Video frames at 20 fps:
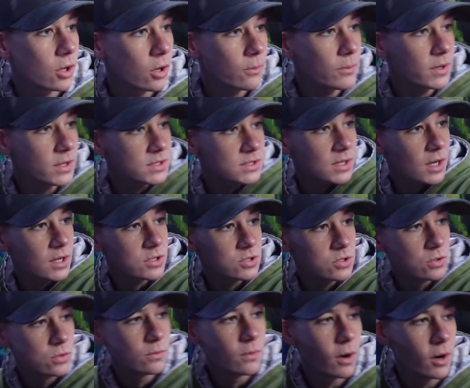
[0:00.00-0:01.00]
I mean, it's not
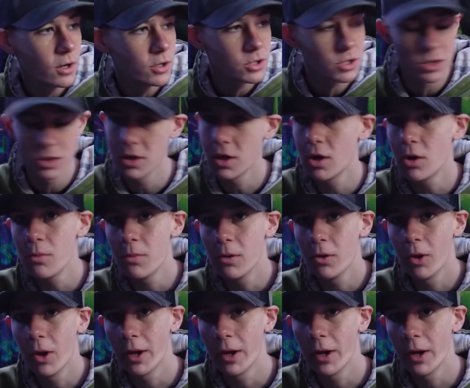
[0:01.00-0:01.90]
too much, you know, but like,